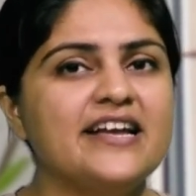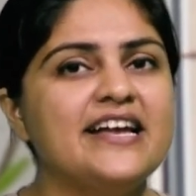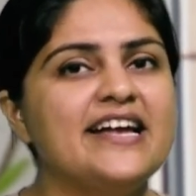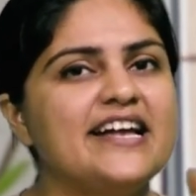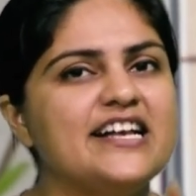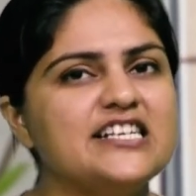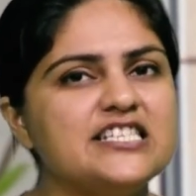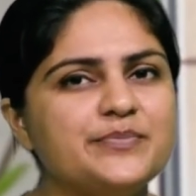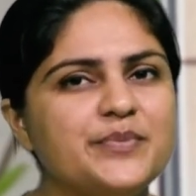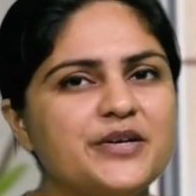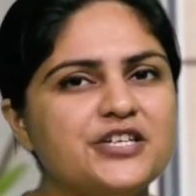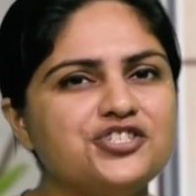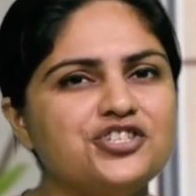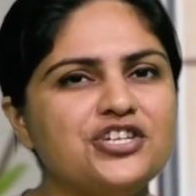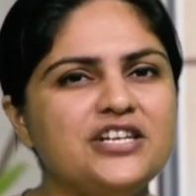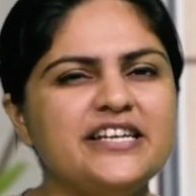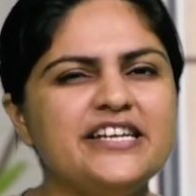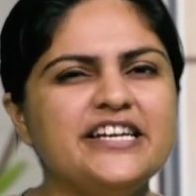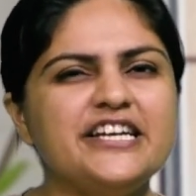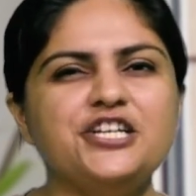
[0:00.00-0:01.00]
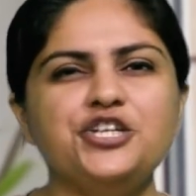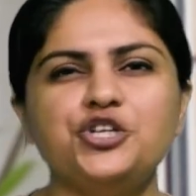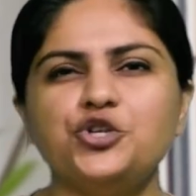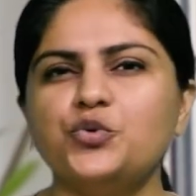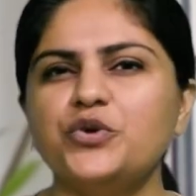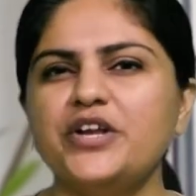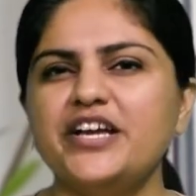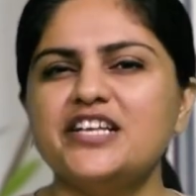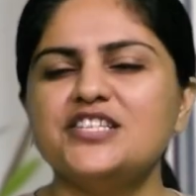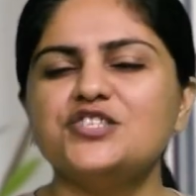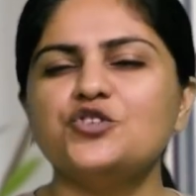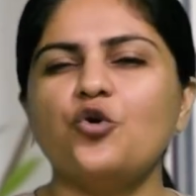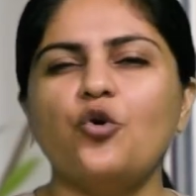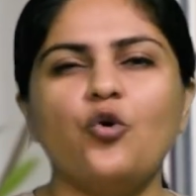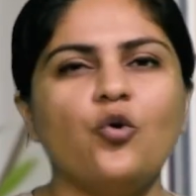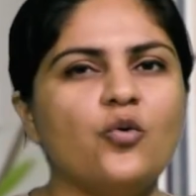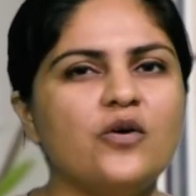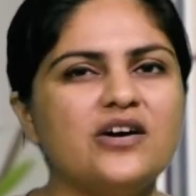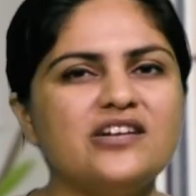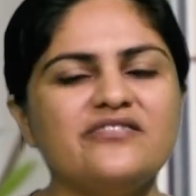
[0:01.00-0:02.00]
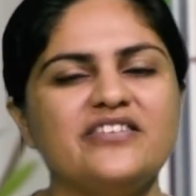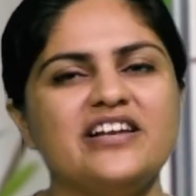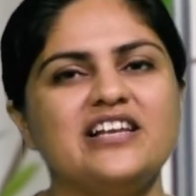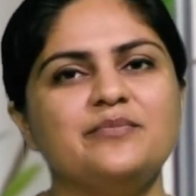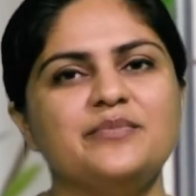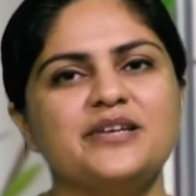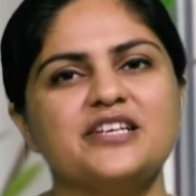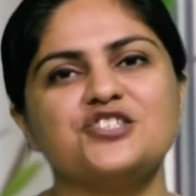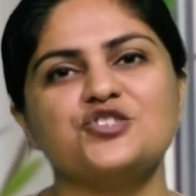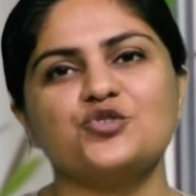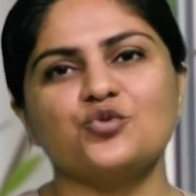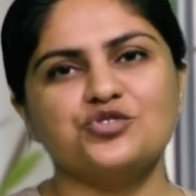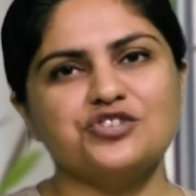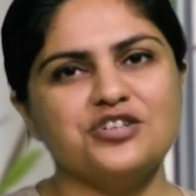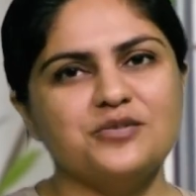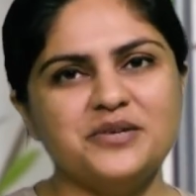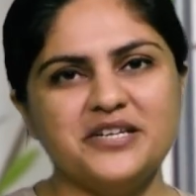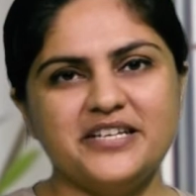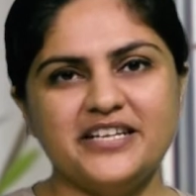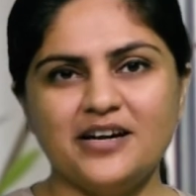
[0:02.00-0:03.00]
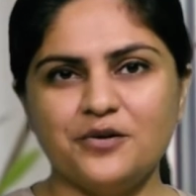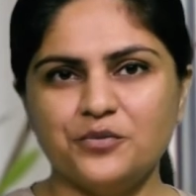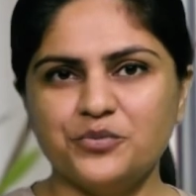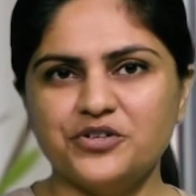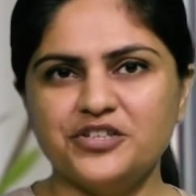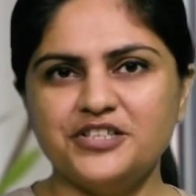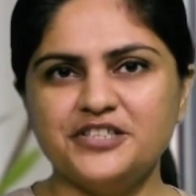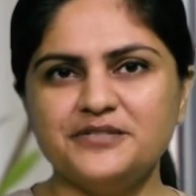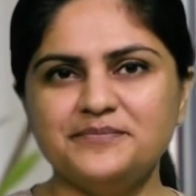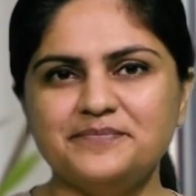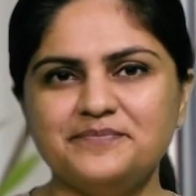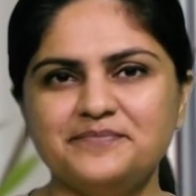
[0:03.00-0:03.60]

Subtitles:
especially in today's overwhelming social media world.